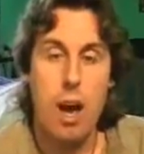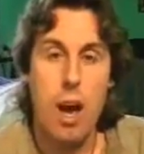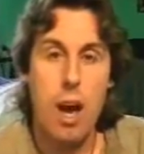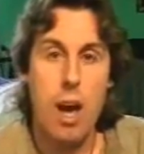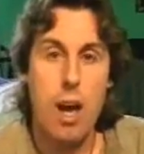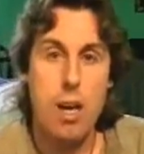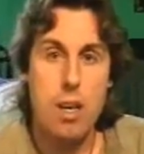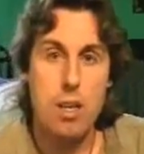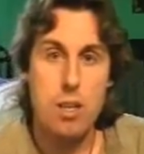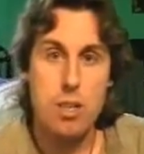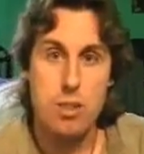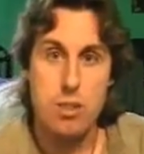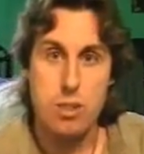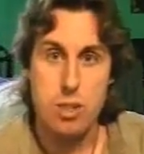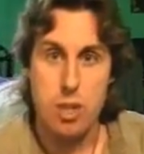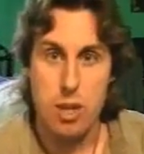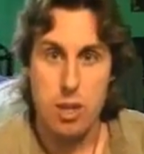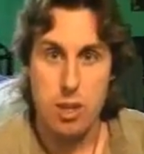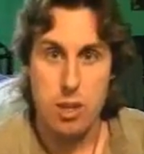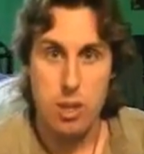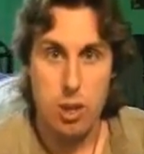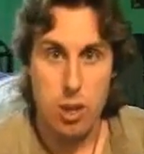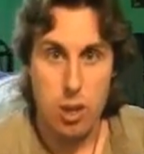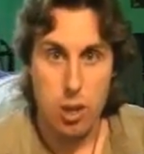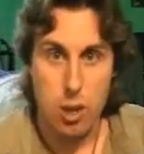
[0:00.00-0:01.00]
And I
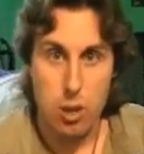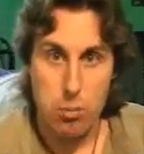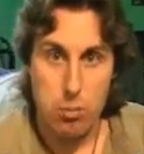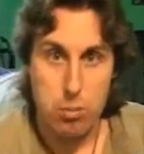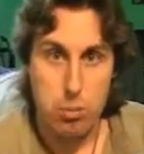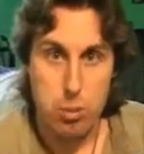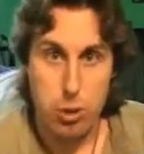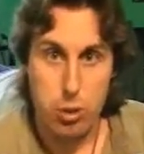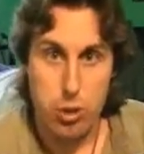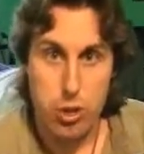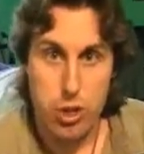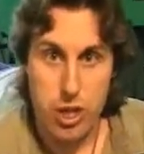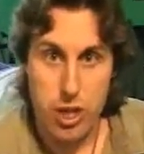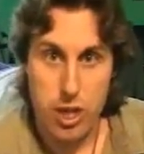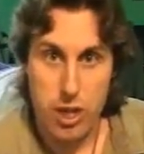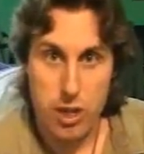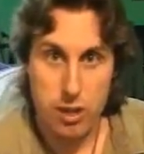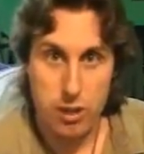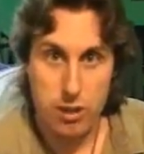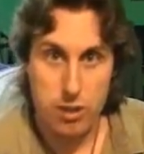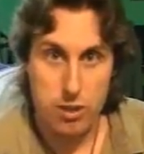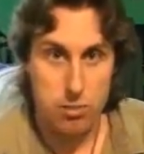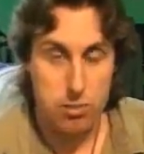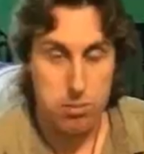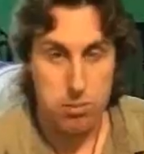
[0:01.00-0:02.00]
said,
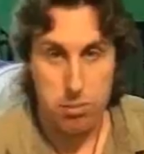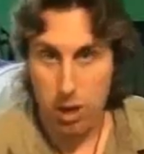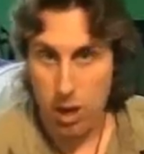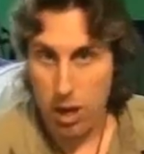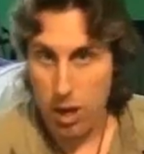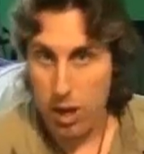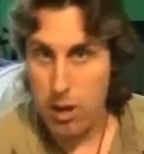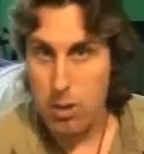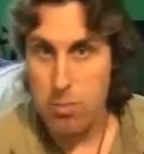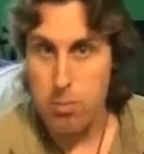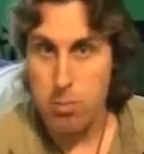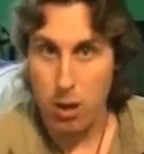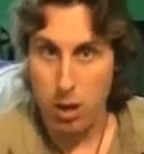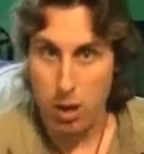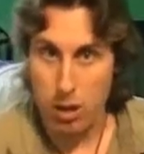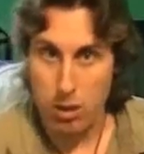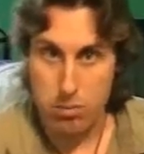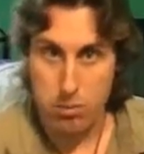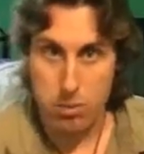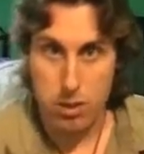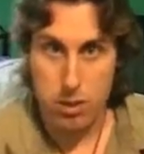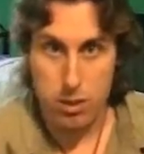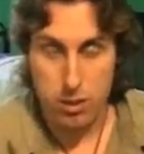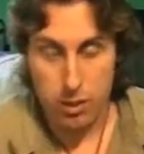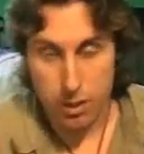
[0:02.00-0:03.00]
protect my
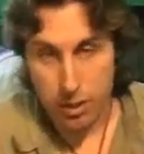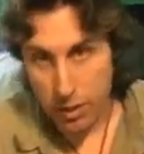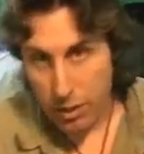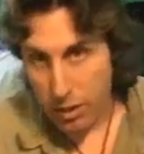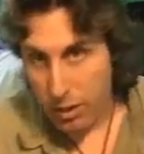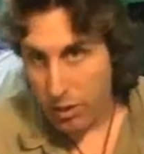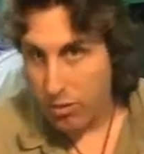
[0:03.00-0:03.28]
apartment